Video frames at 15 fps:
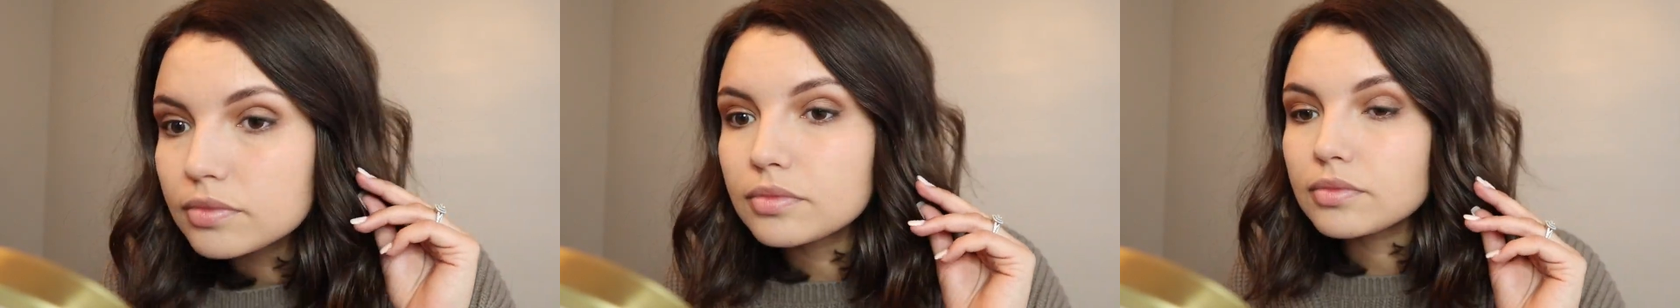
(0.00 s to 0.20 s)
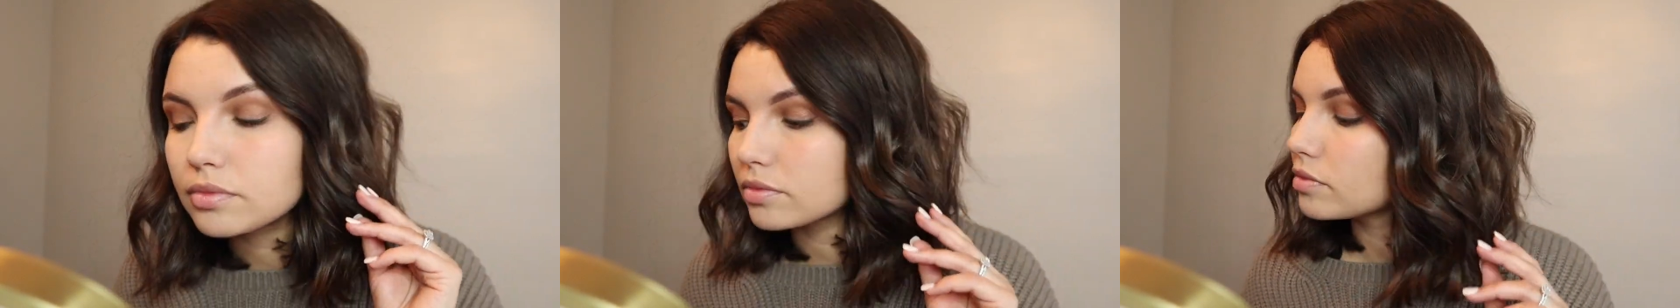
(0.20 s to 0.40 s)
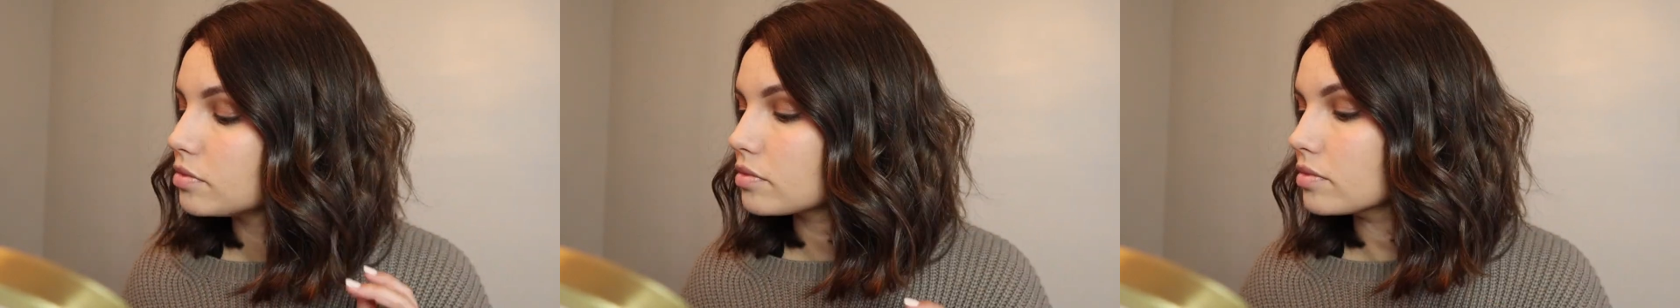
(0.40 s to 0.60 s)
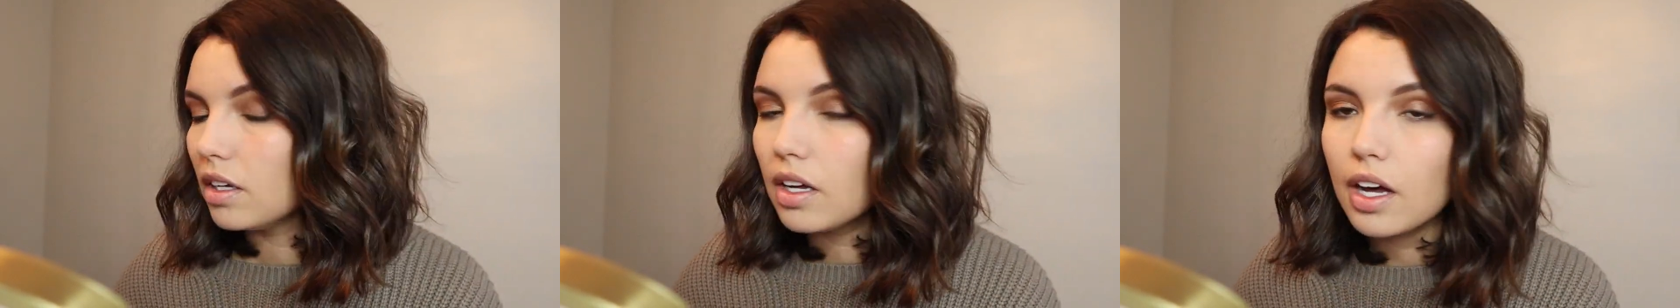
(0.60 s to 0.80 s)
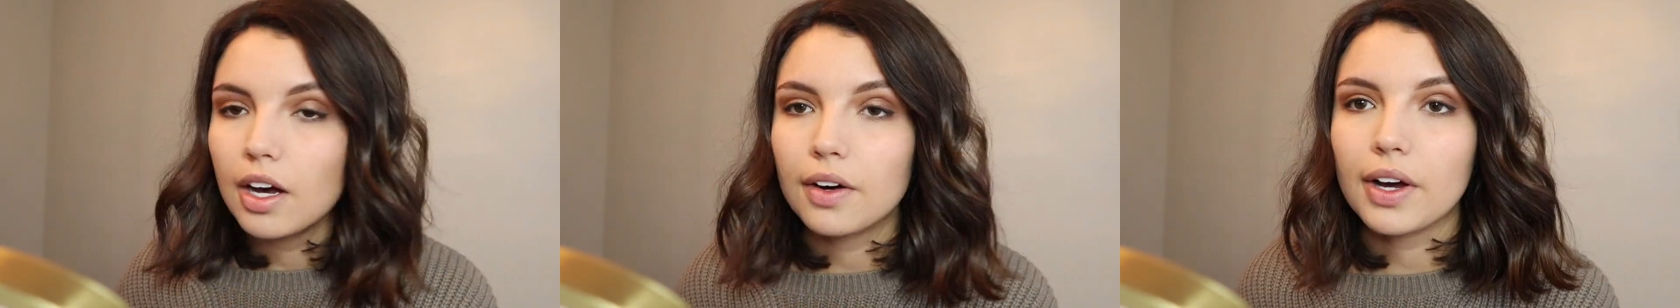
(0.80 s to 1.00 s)
You don't
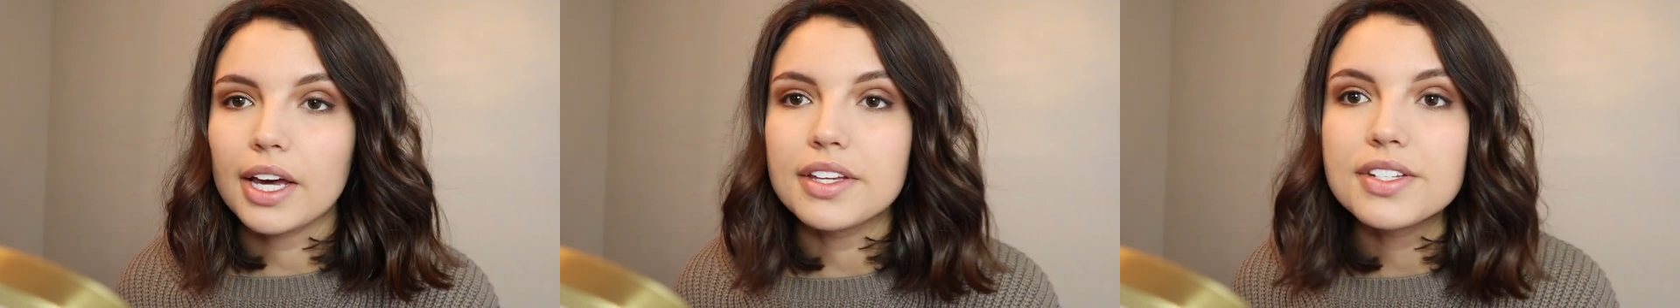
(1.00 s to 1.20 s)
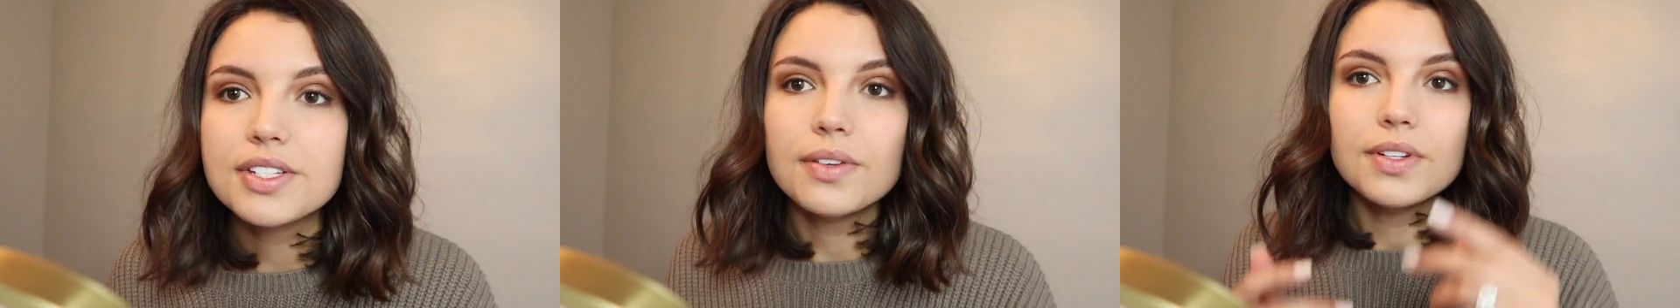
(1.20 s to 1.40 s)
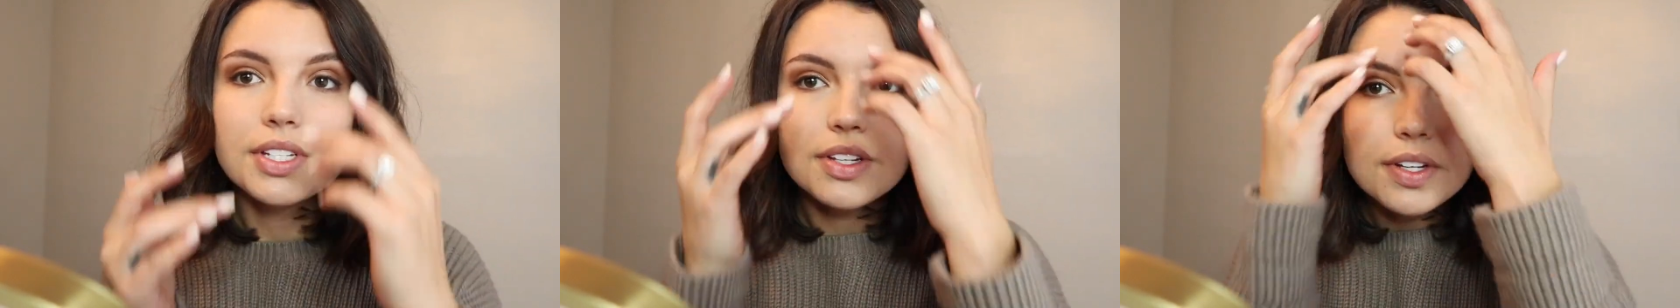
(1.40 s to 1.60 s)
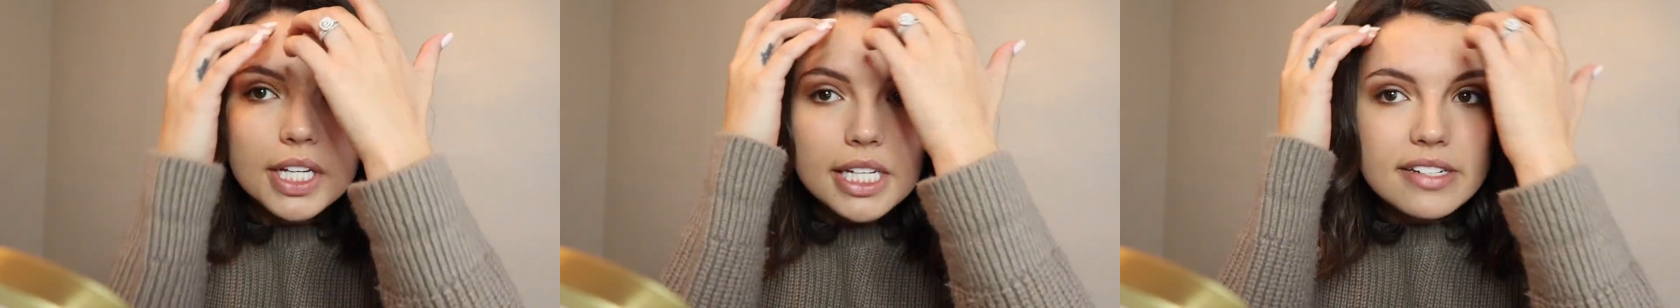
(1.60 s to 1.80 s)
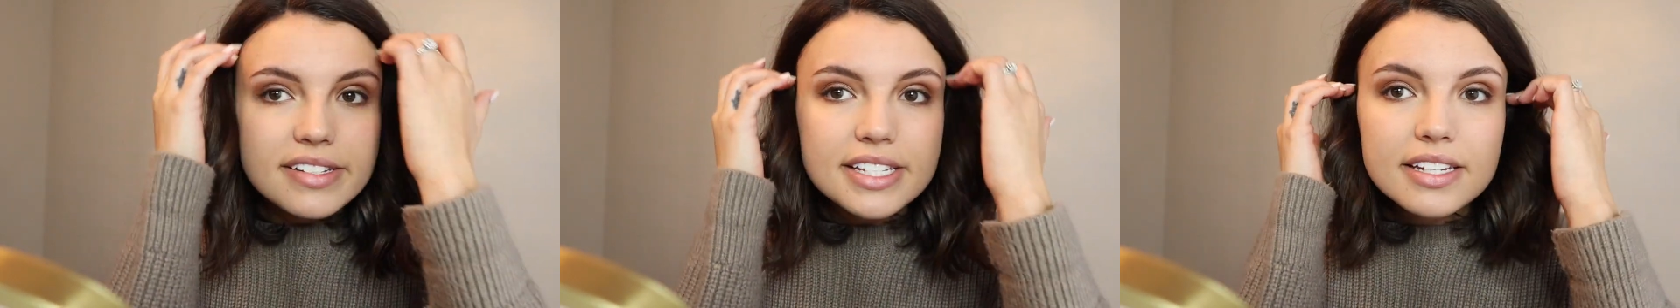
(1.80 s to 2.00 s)
think. Okay, so as you
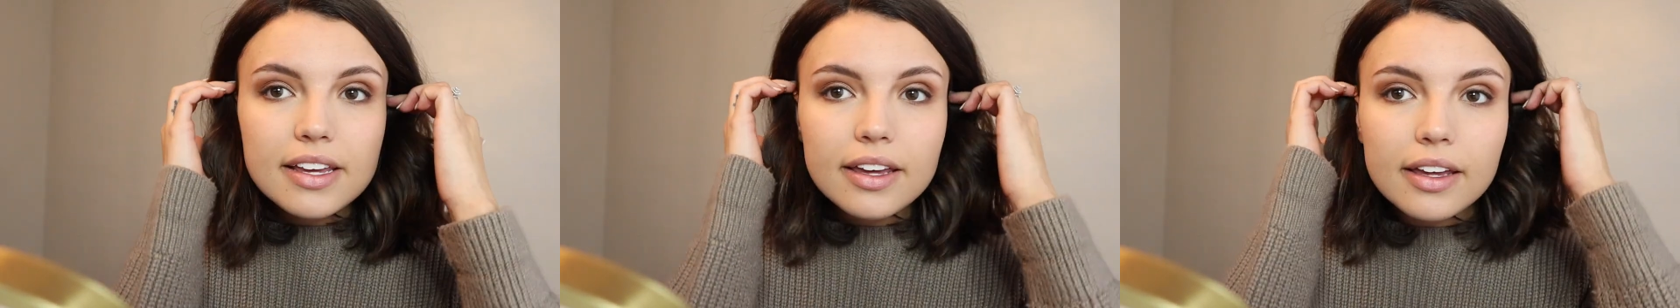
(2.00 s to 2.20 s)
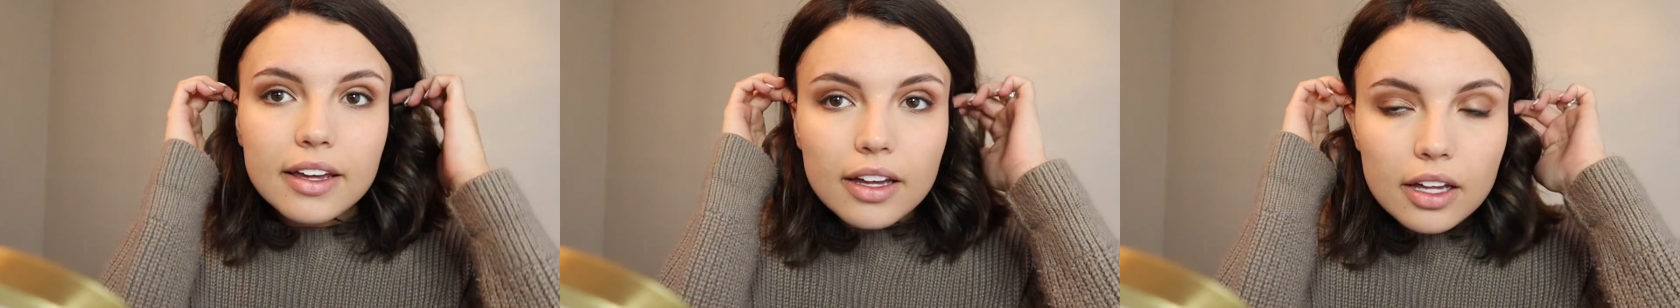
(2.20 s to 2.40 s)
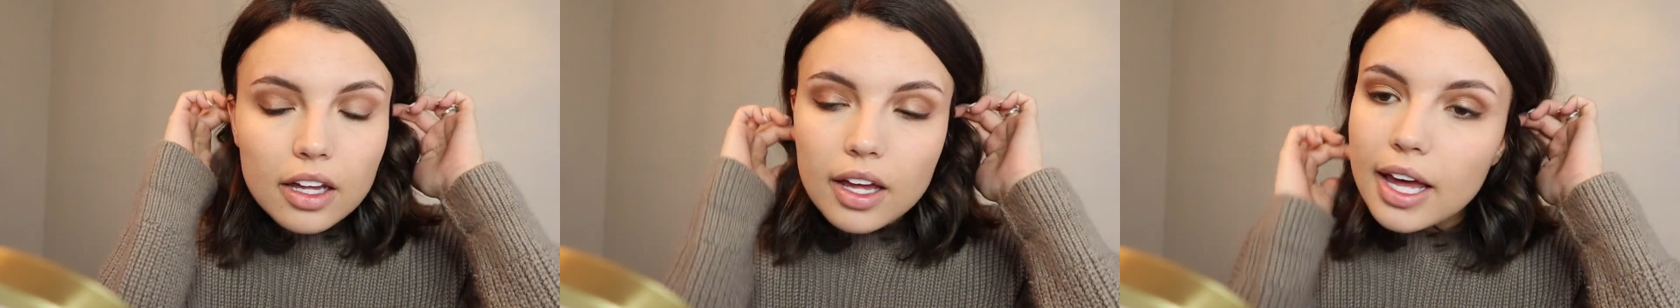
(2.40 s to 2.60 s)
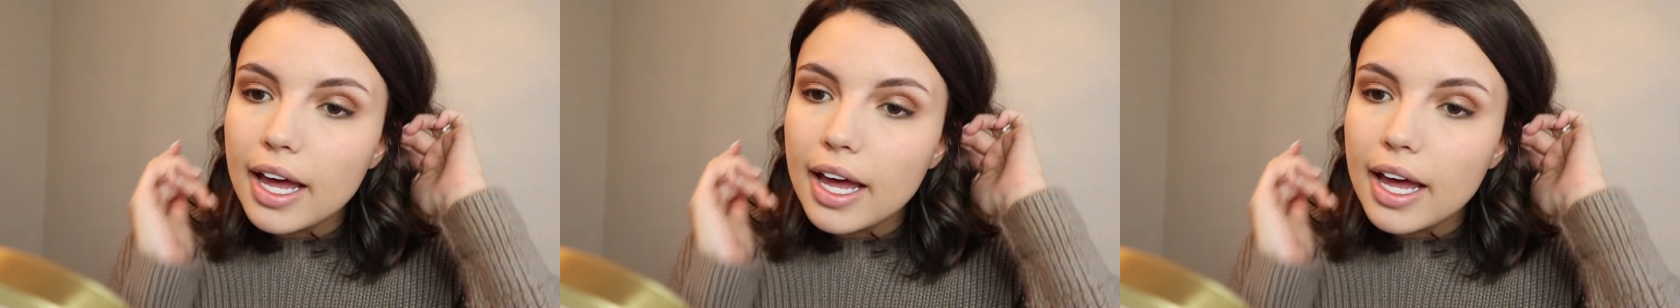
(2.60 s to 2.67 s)
can see,